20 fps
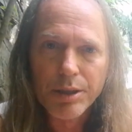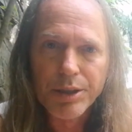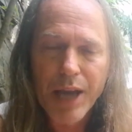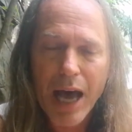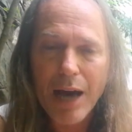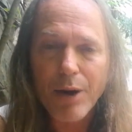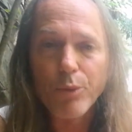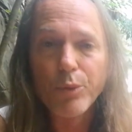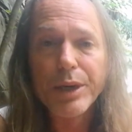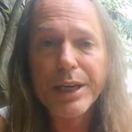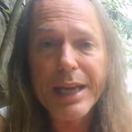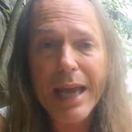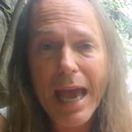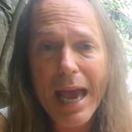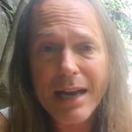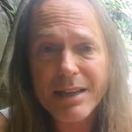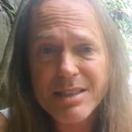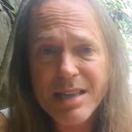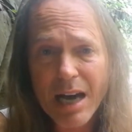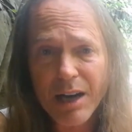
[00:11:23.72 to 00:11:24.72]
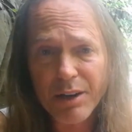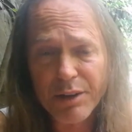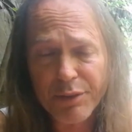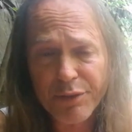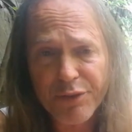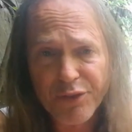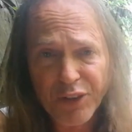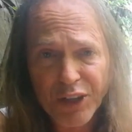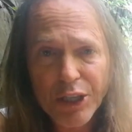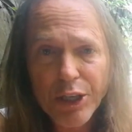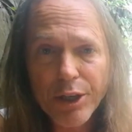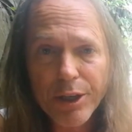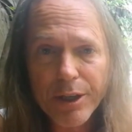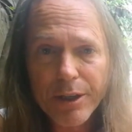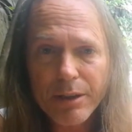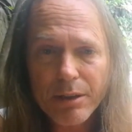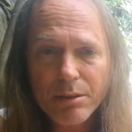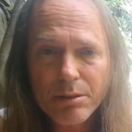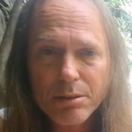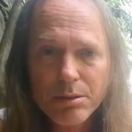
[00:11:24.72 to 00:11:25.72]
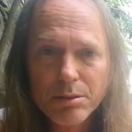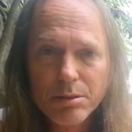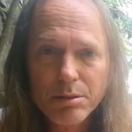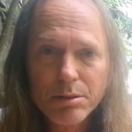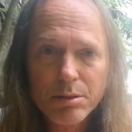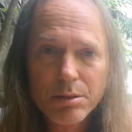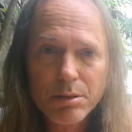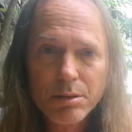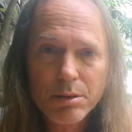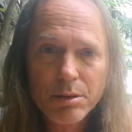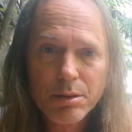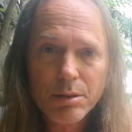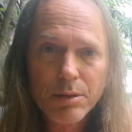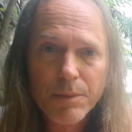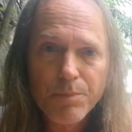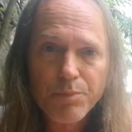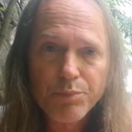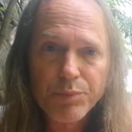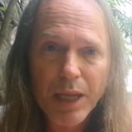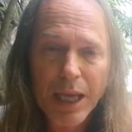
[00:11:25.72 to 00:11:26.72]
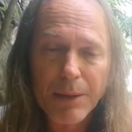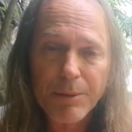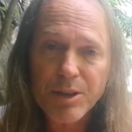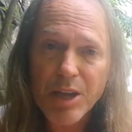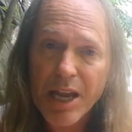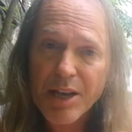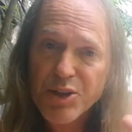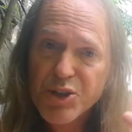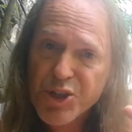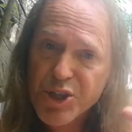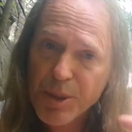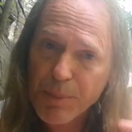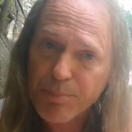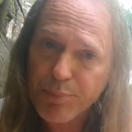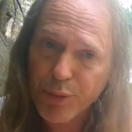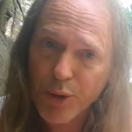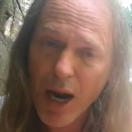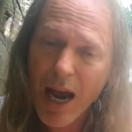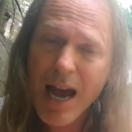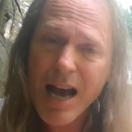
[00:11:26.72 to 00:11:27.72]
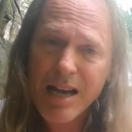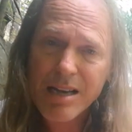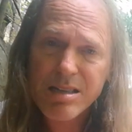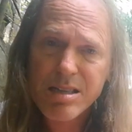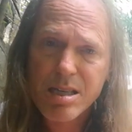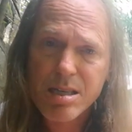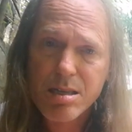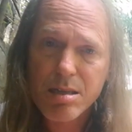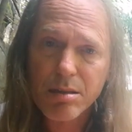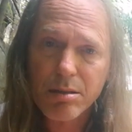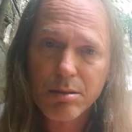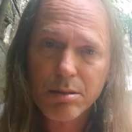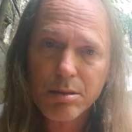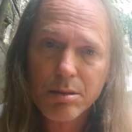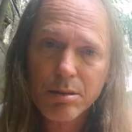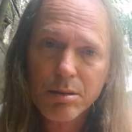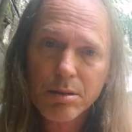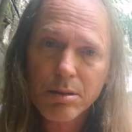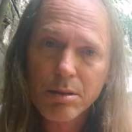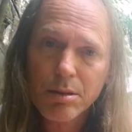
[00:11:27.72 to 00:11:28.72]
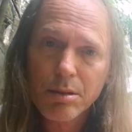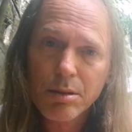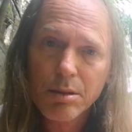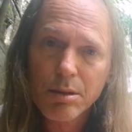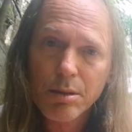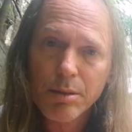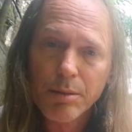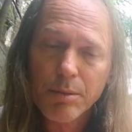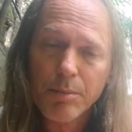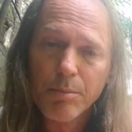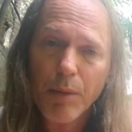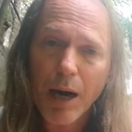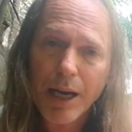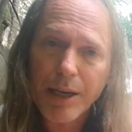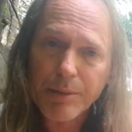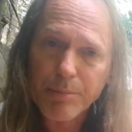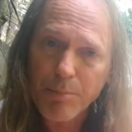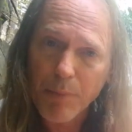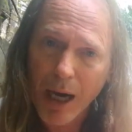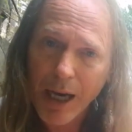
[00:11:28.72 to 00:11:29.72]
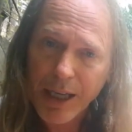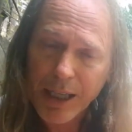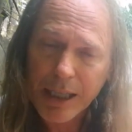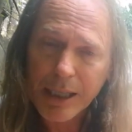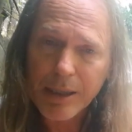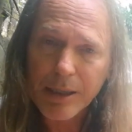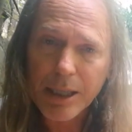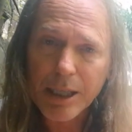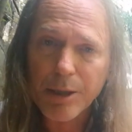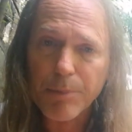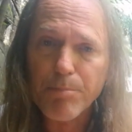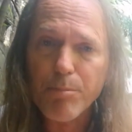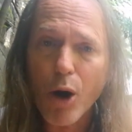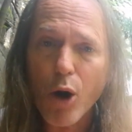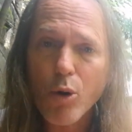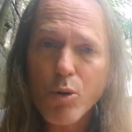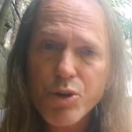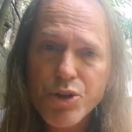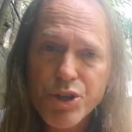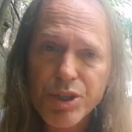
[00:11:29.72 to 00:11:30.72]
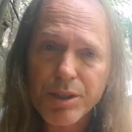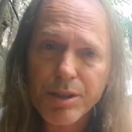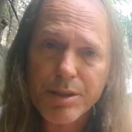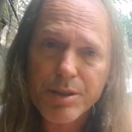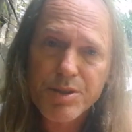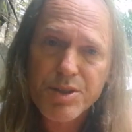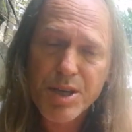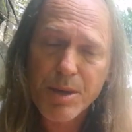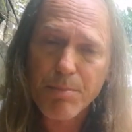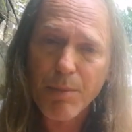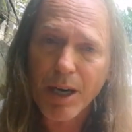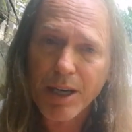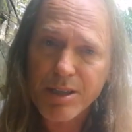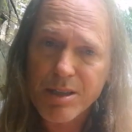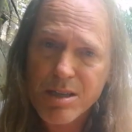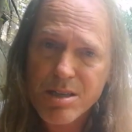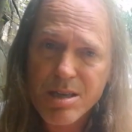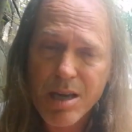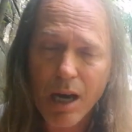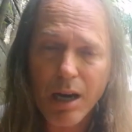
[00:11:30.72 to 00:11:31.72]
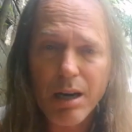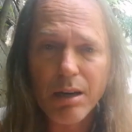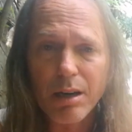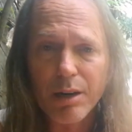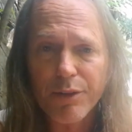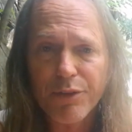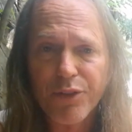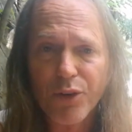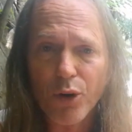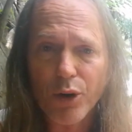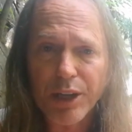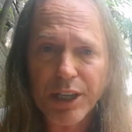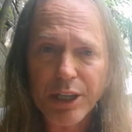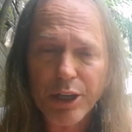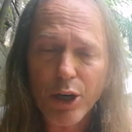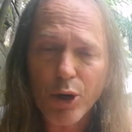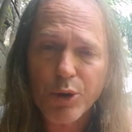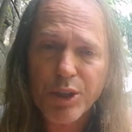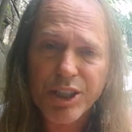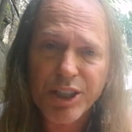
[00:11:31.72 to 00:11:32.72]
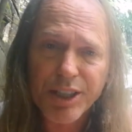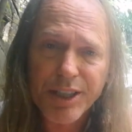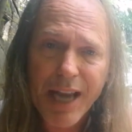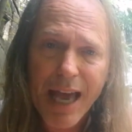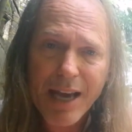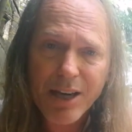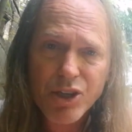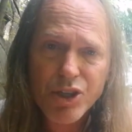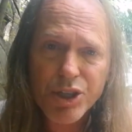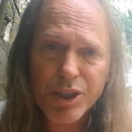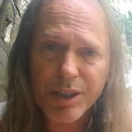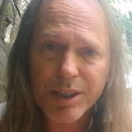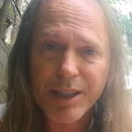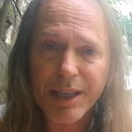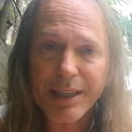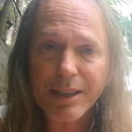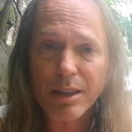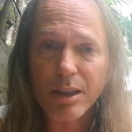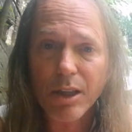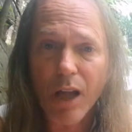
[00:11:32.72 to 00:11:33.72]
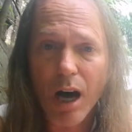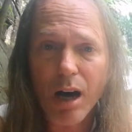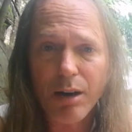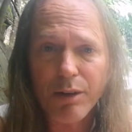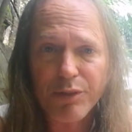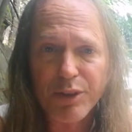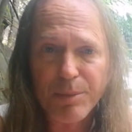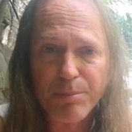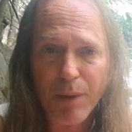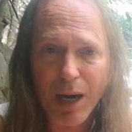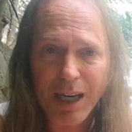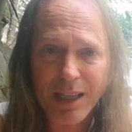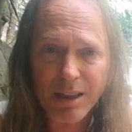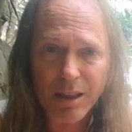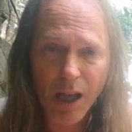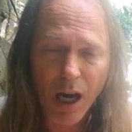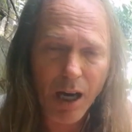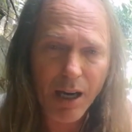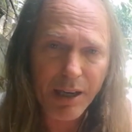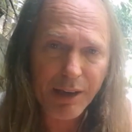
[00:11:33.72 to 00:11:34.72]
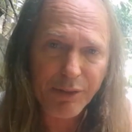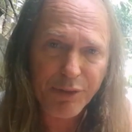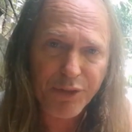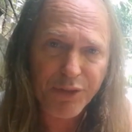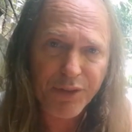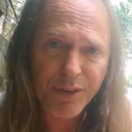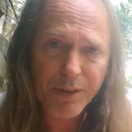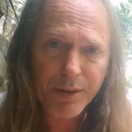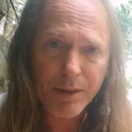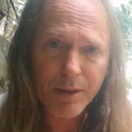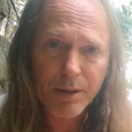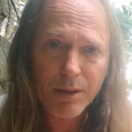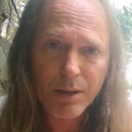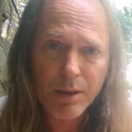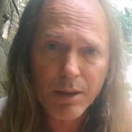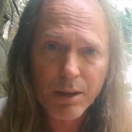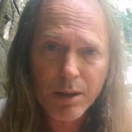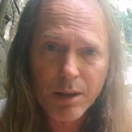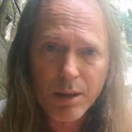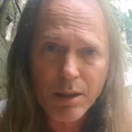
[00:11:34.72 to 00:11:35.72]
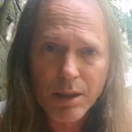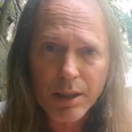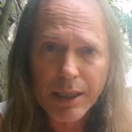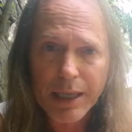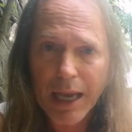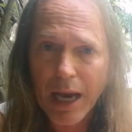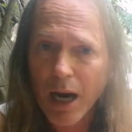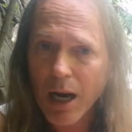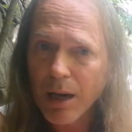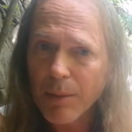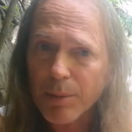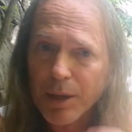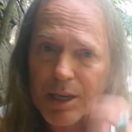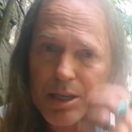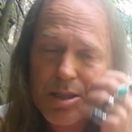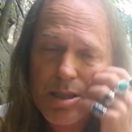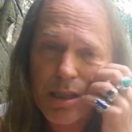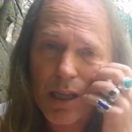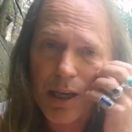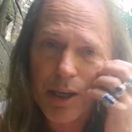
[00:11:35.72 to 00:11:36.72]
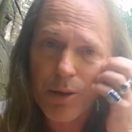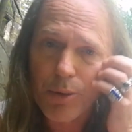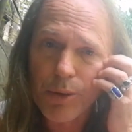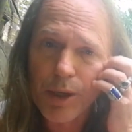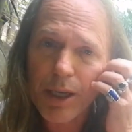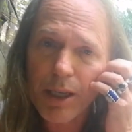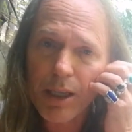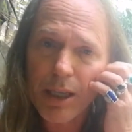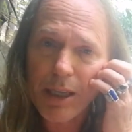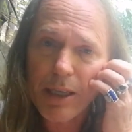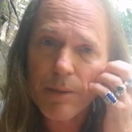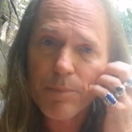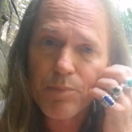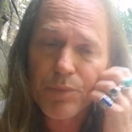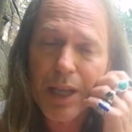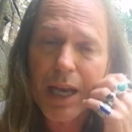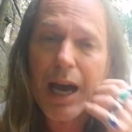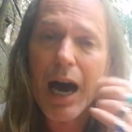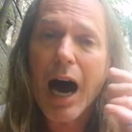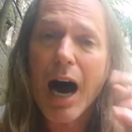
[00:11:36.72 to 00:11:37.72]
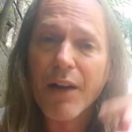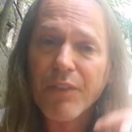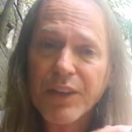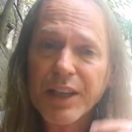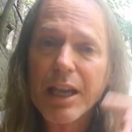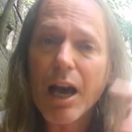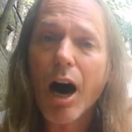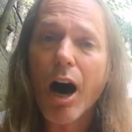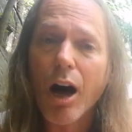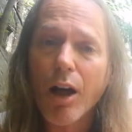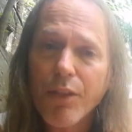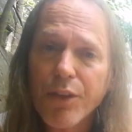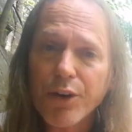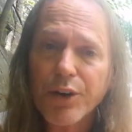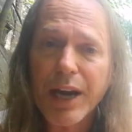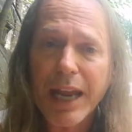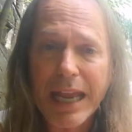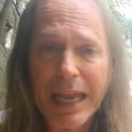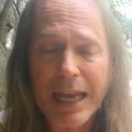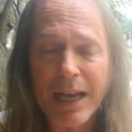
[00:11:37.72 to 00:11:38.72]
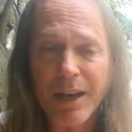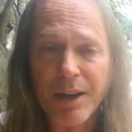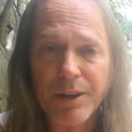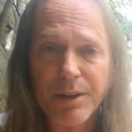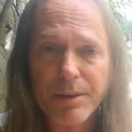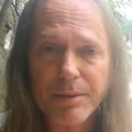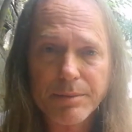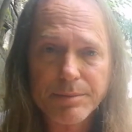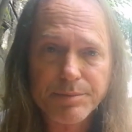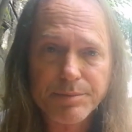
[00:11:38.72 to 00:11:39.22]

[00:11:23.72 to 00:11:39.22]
not react out of fear and, and suppress my, my emotions and my desire for, you know, connection and love in my life. Yeah, but it's like really, on the other hand,